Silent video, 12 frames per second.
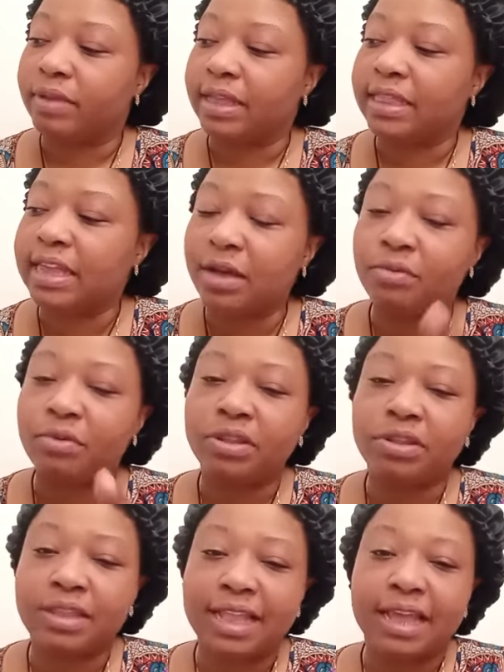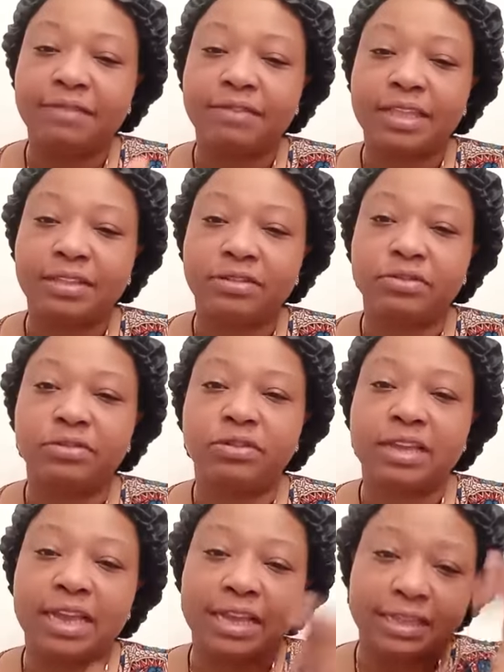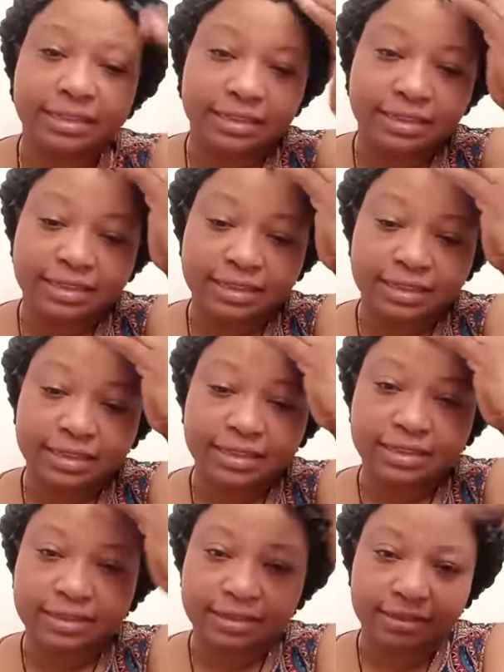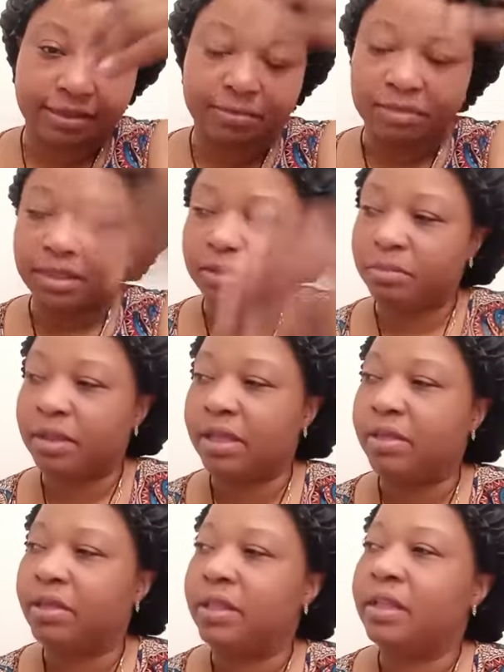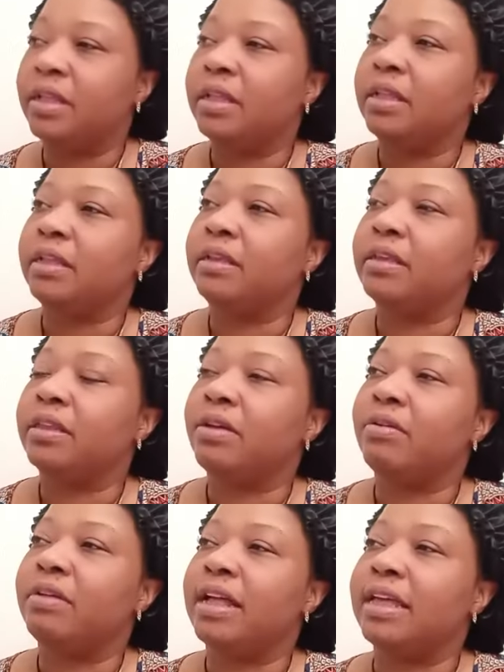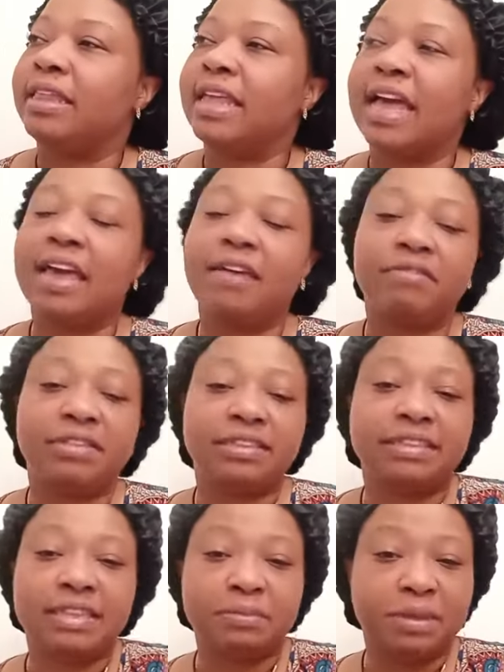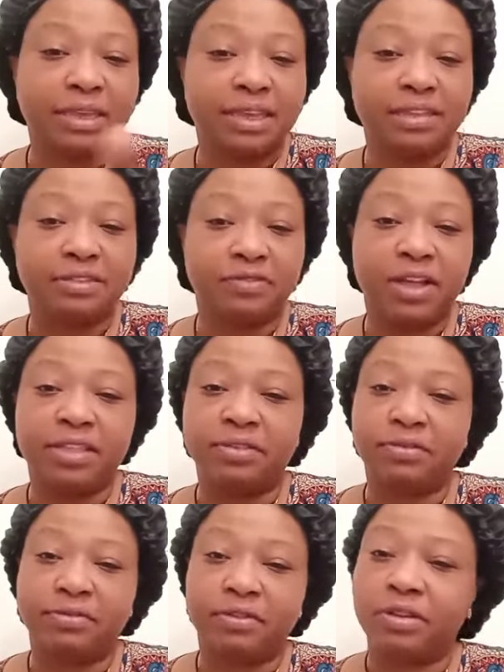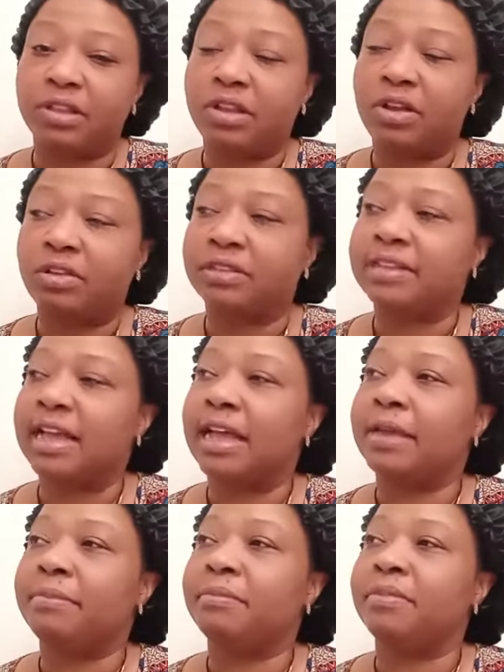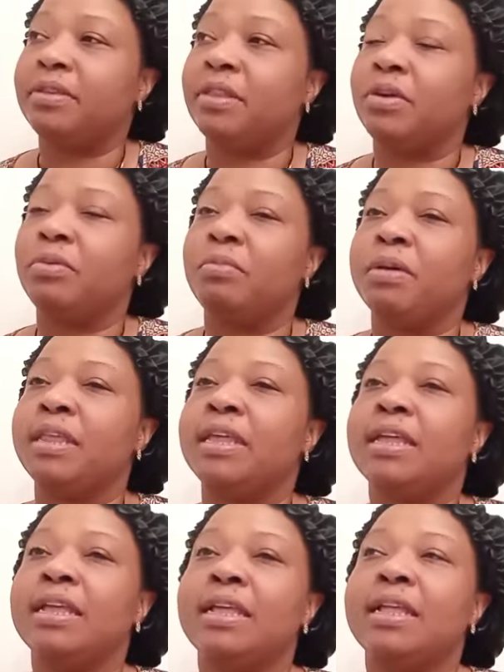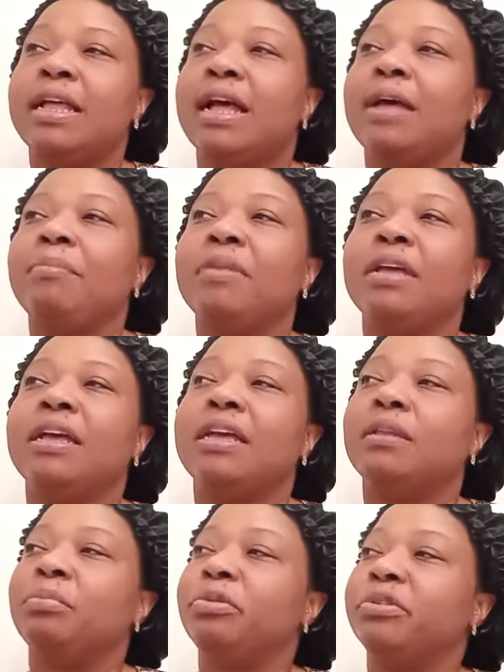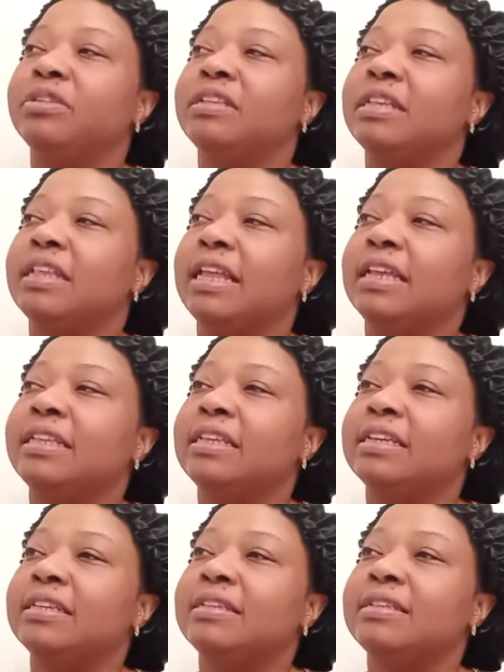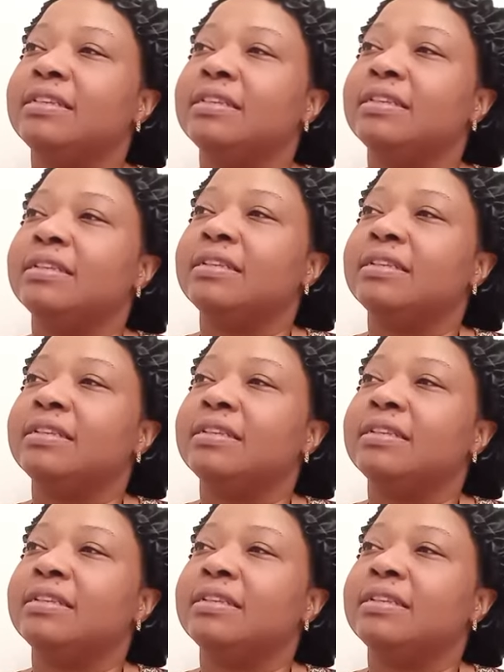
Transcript: I think I went on live and I told you guys that something about, you know, and I haven't seen my kid's father for a long time, you know, but I'm the kind of person like this.